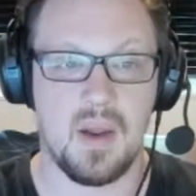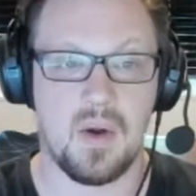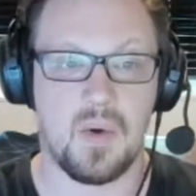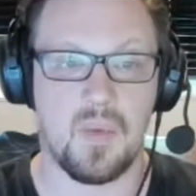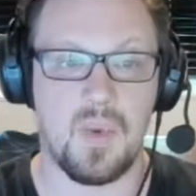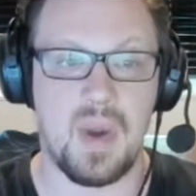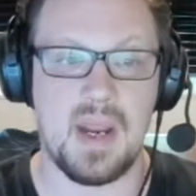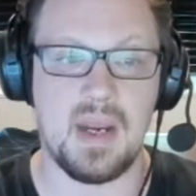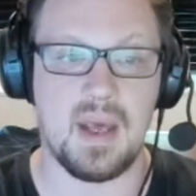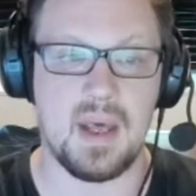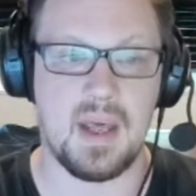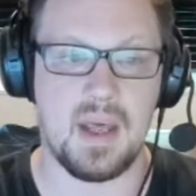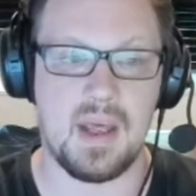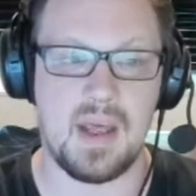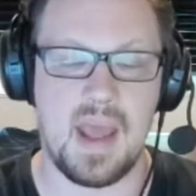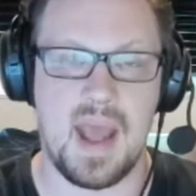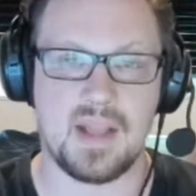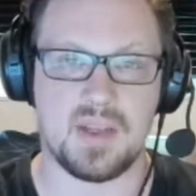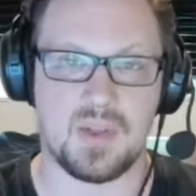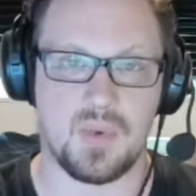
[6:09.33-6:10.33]
Reyna
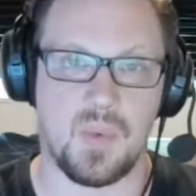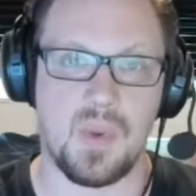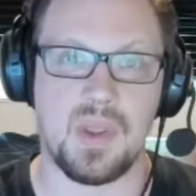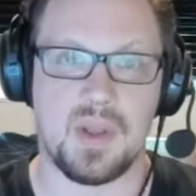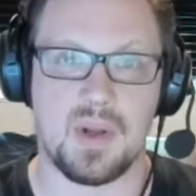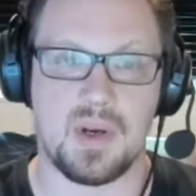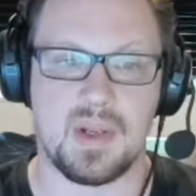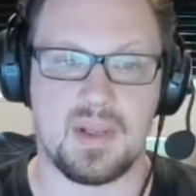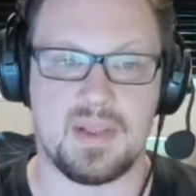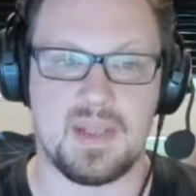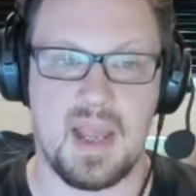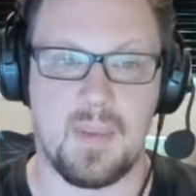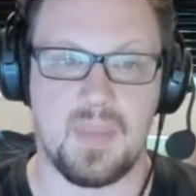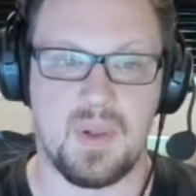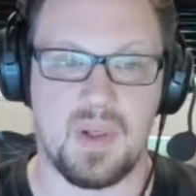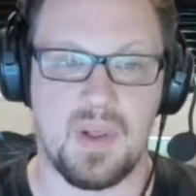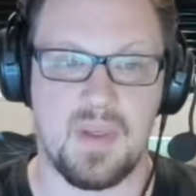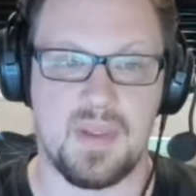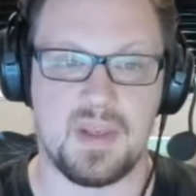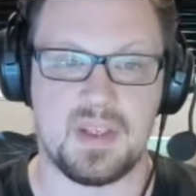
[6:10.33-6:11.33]
has a really good
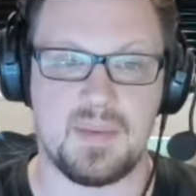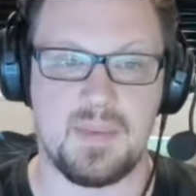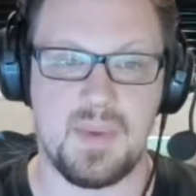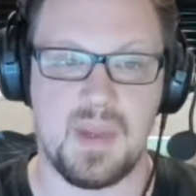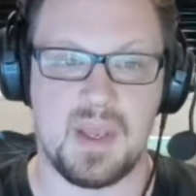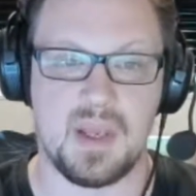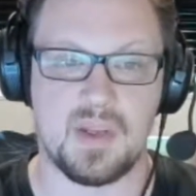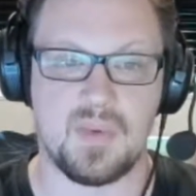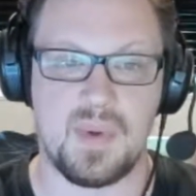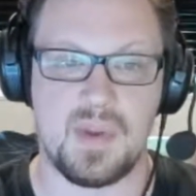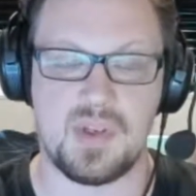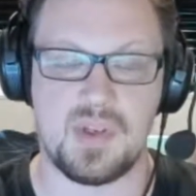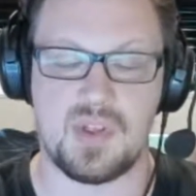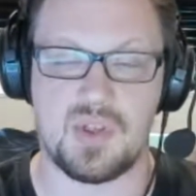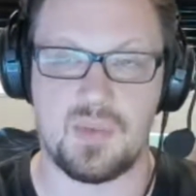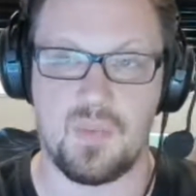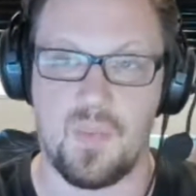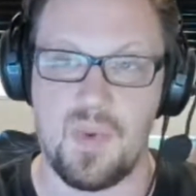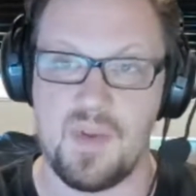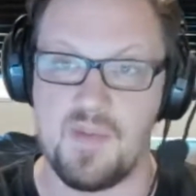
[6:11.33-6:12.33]
example of this because
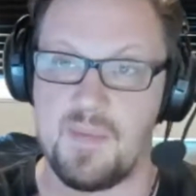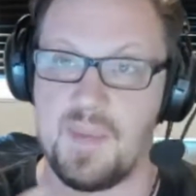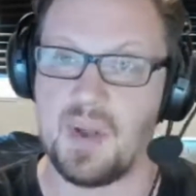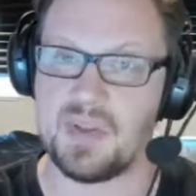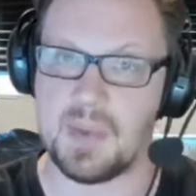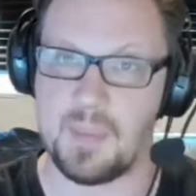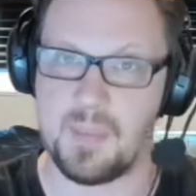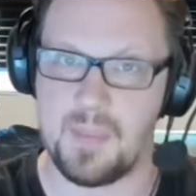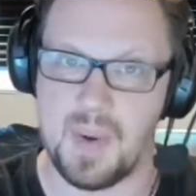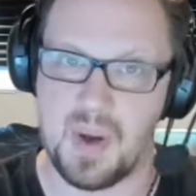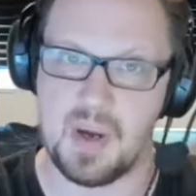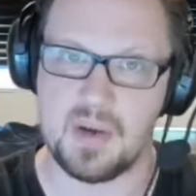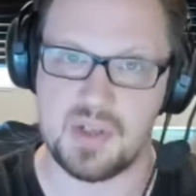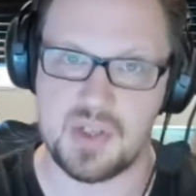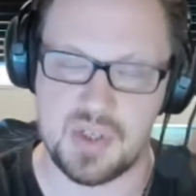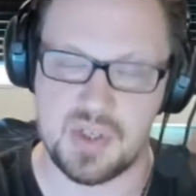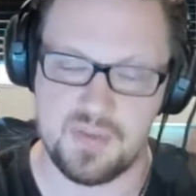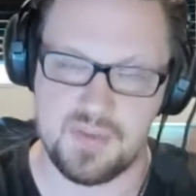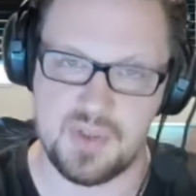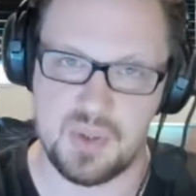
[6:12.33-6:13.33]
we've built a
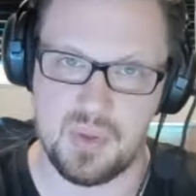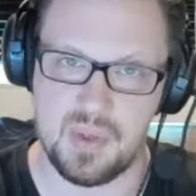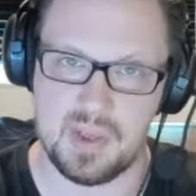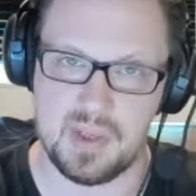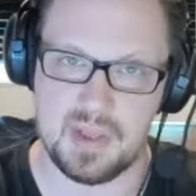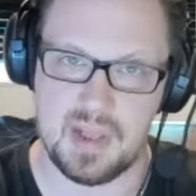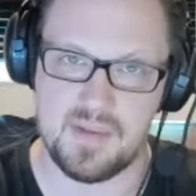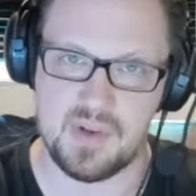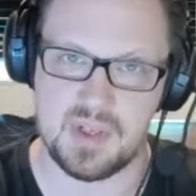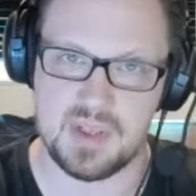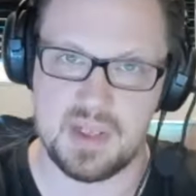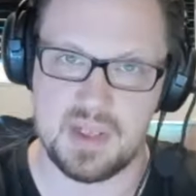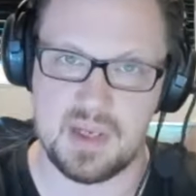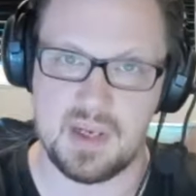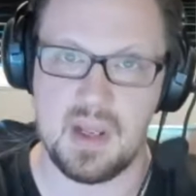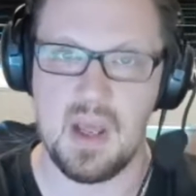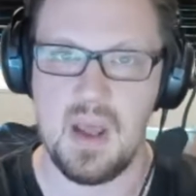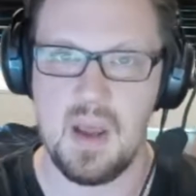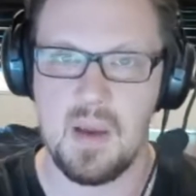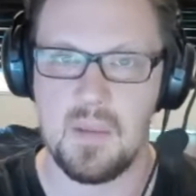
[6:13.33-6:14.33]
bunch of tuning levers in,
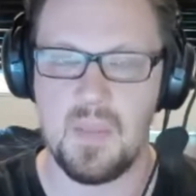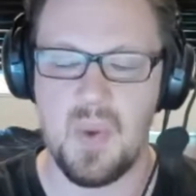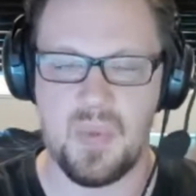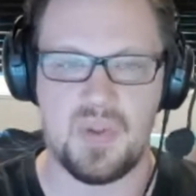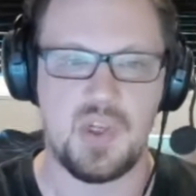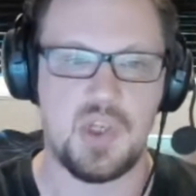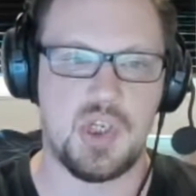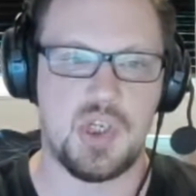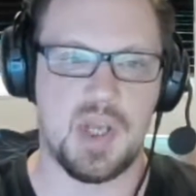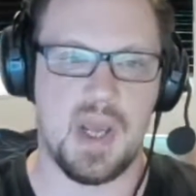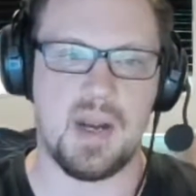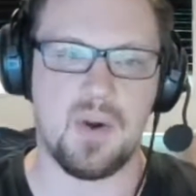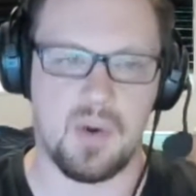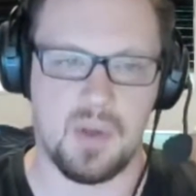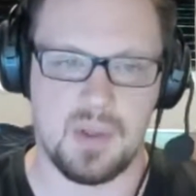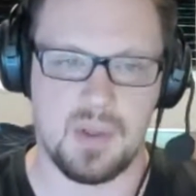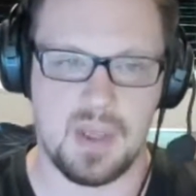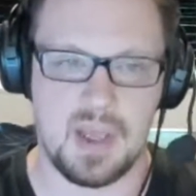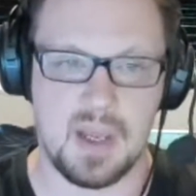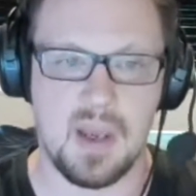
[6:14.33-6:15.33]
both
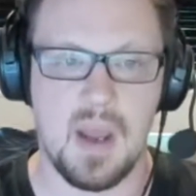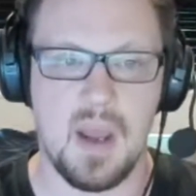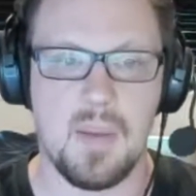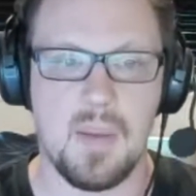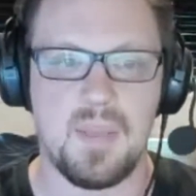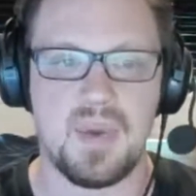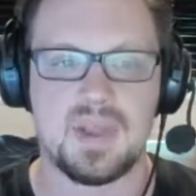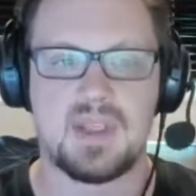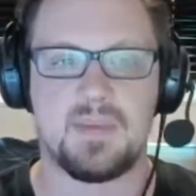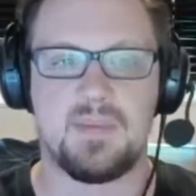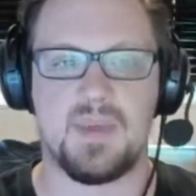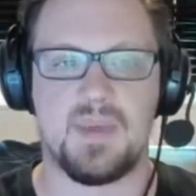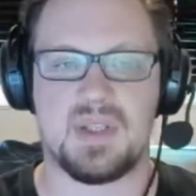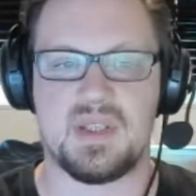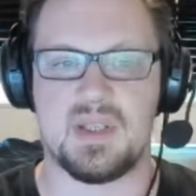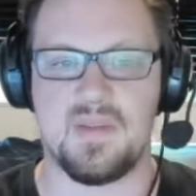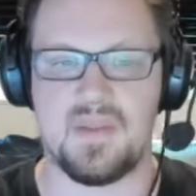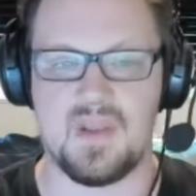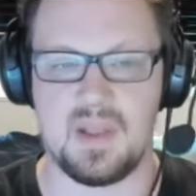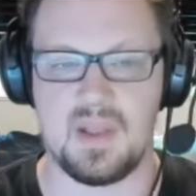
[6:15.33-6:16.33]
generally, but
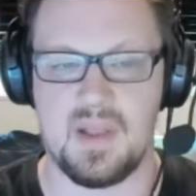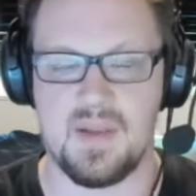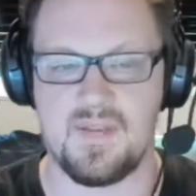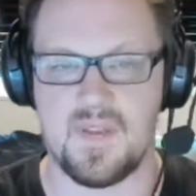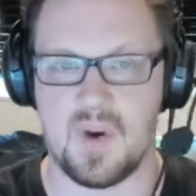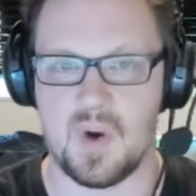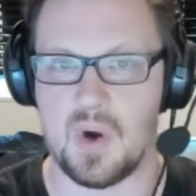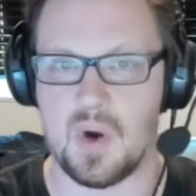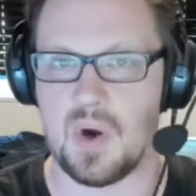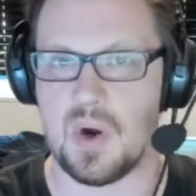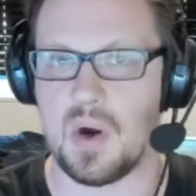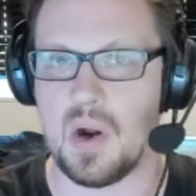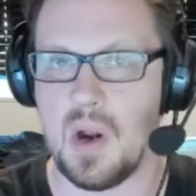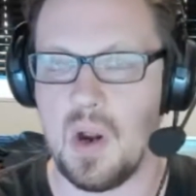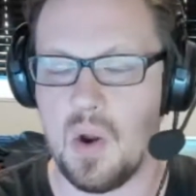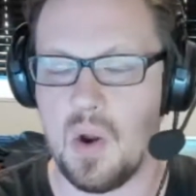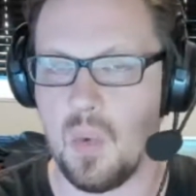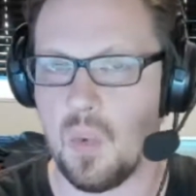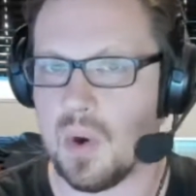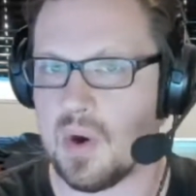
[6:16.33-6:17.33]
specifically for her.
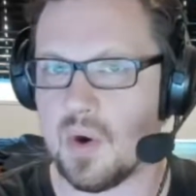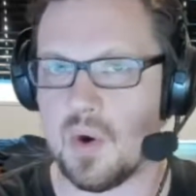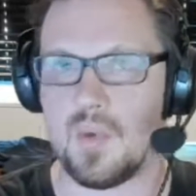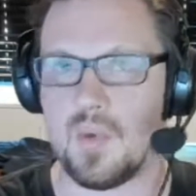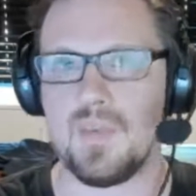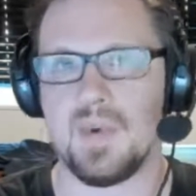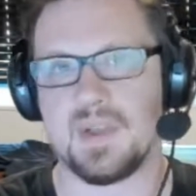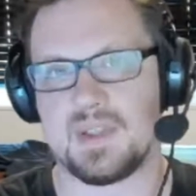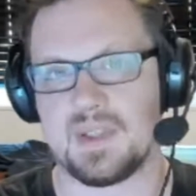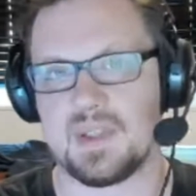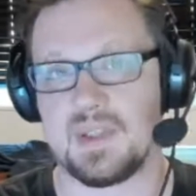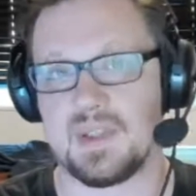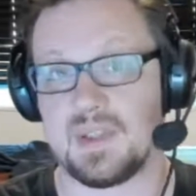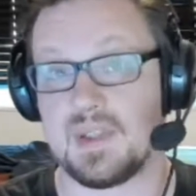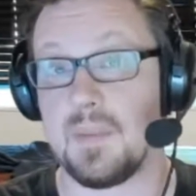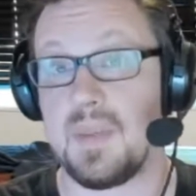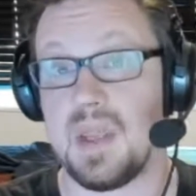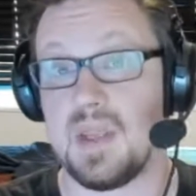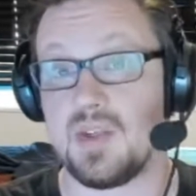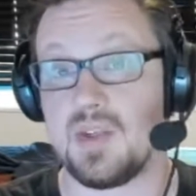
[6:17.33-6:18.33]
One of her risks is to
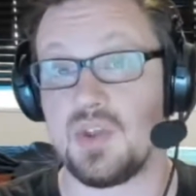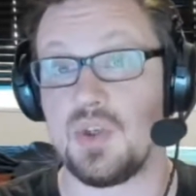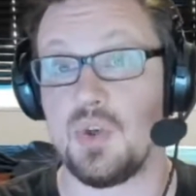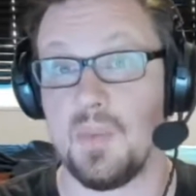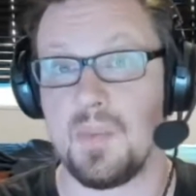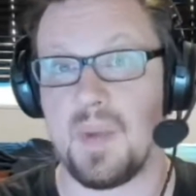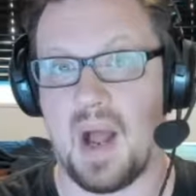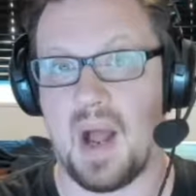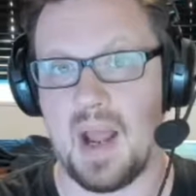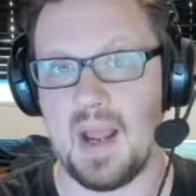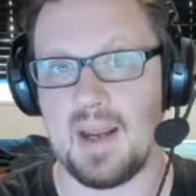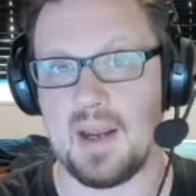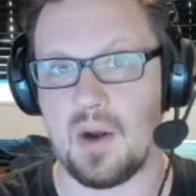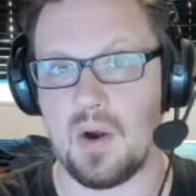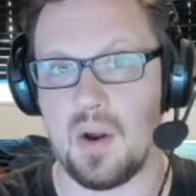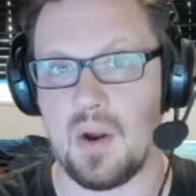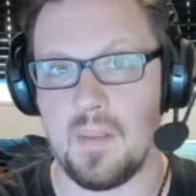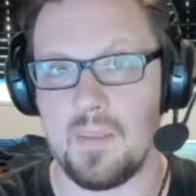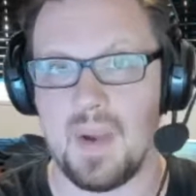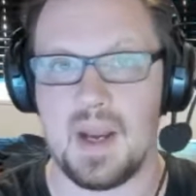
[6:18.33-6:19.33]
be too
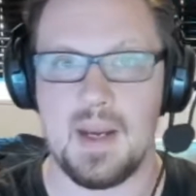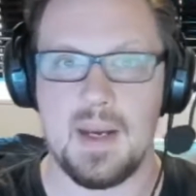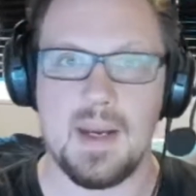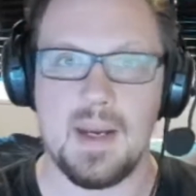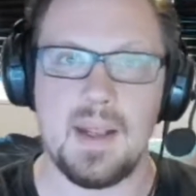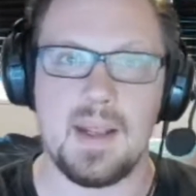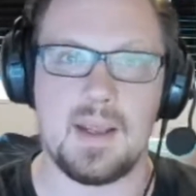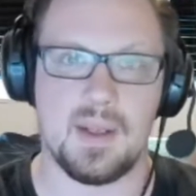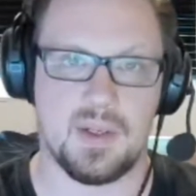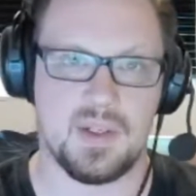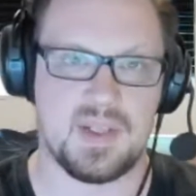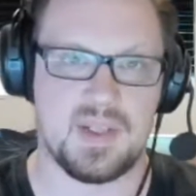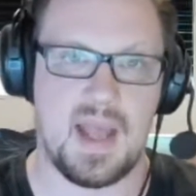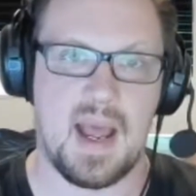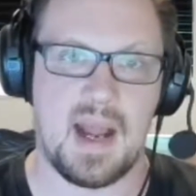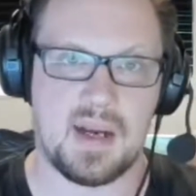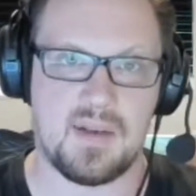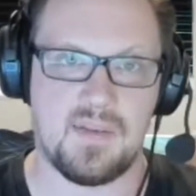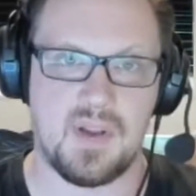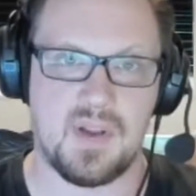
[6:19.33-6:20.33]
binary by needing kills to
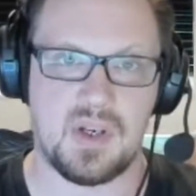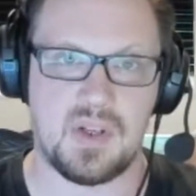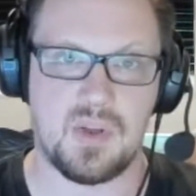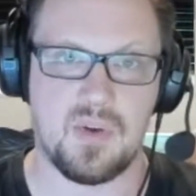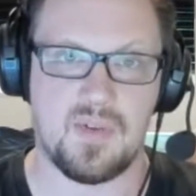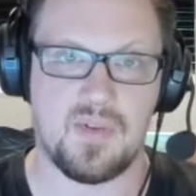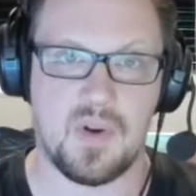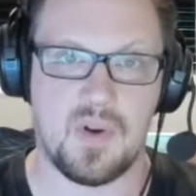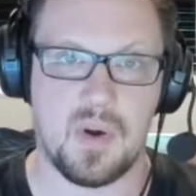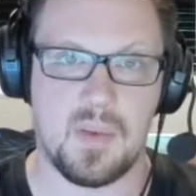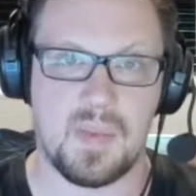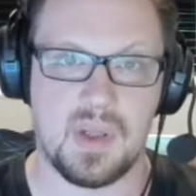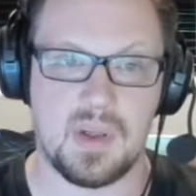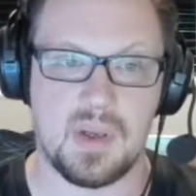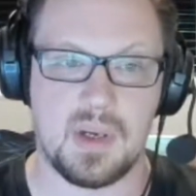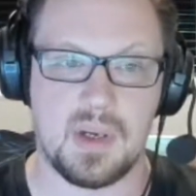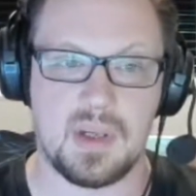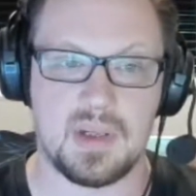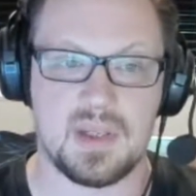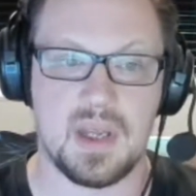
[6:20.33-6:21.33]
activate 2 of her
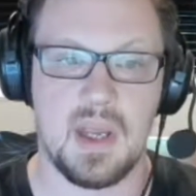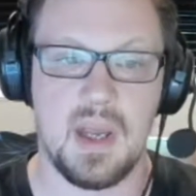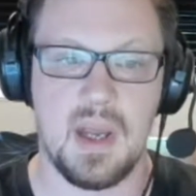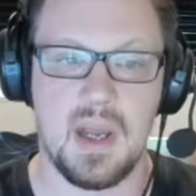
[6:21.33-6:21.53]
abilities.